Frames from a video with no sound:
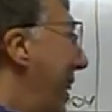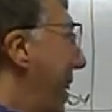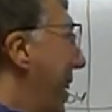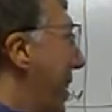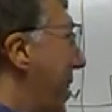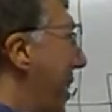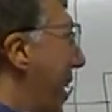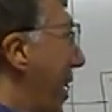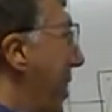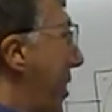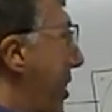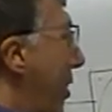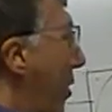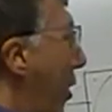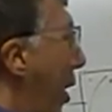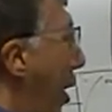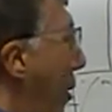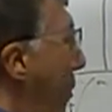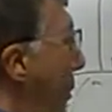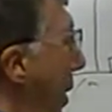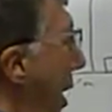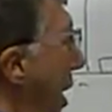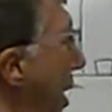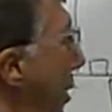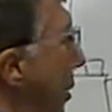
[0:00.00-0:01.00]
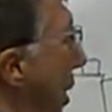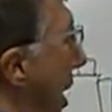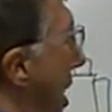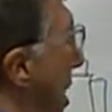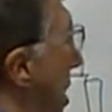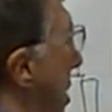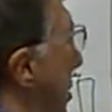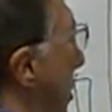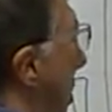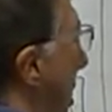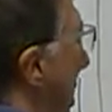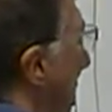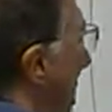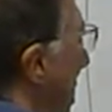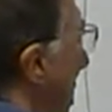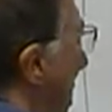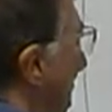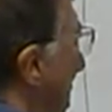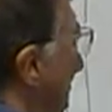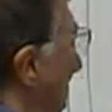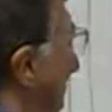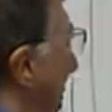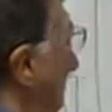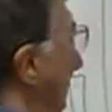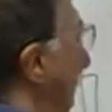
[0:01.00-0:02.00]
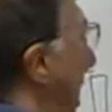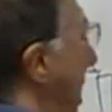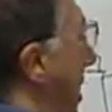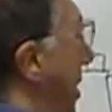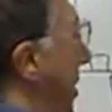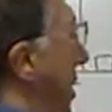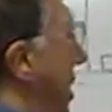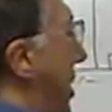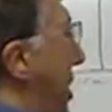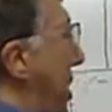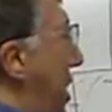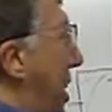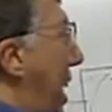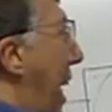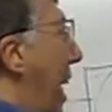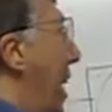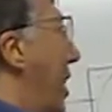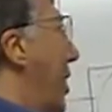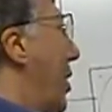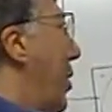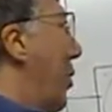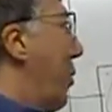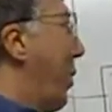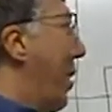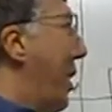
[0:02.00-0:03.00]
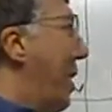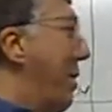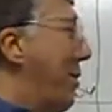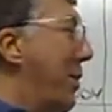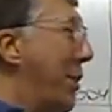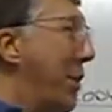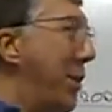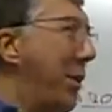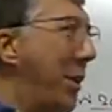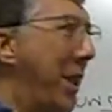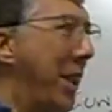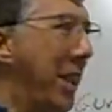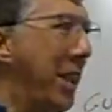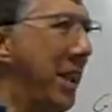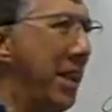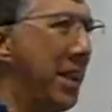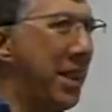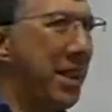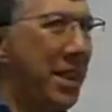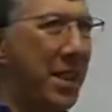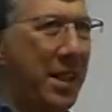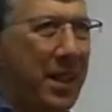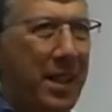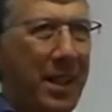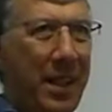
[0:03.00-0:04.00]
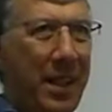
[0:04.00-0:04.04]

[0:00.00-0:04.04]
There are many ways, but this is kind of the standard way of doing it.